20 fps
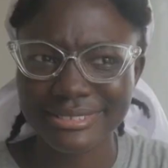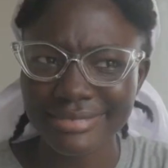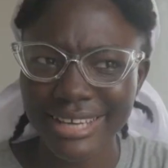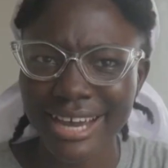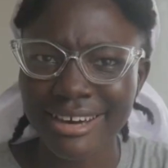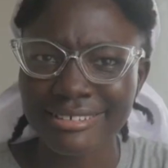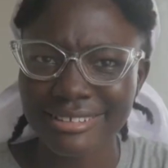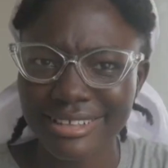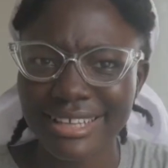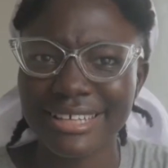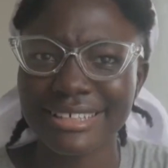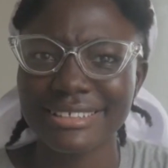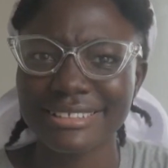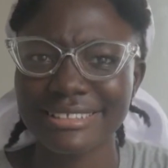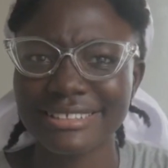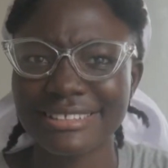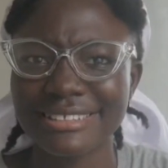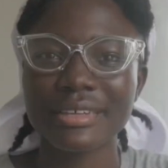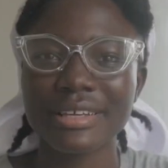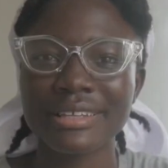
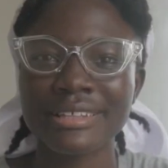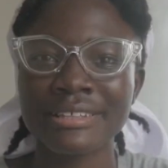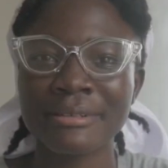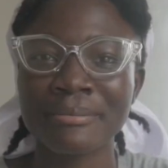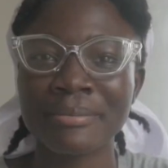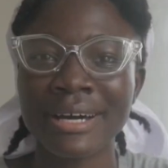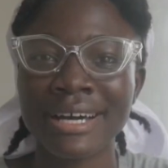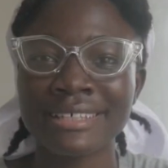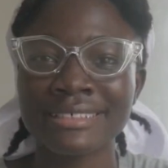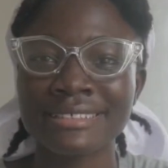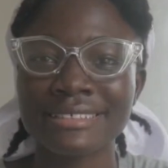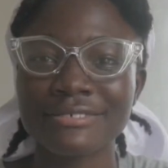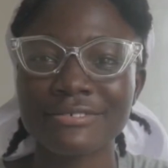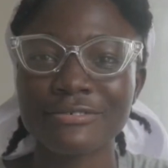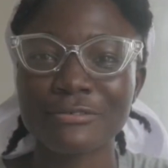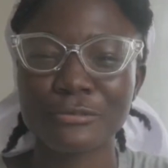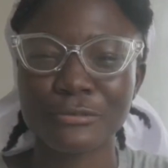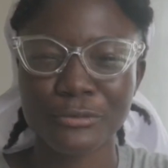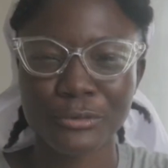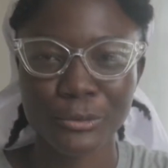outlines in the past
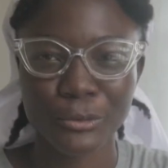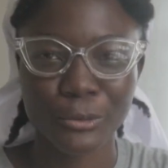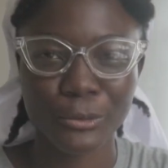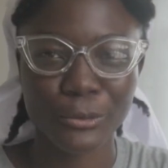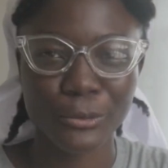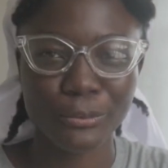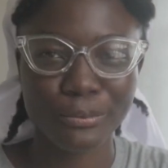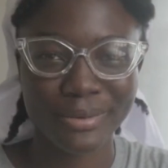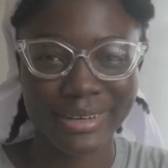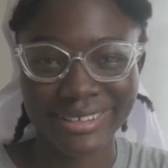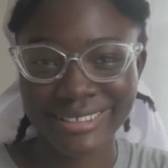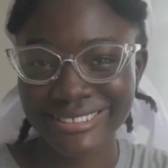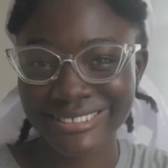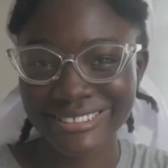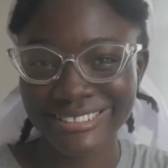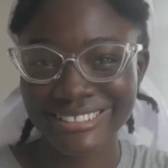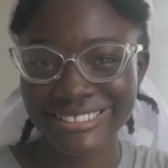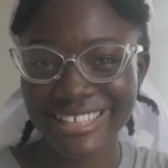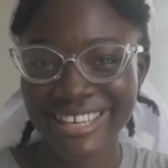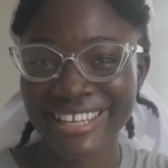4 months,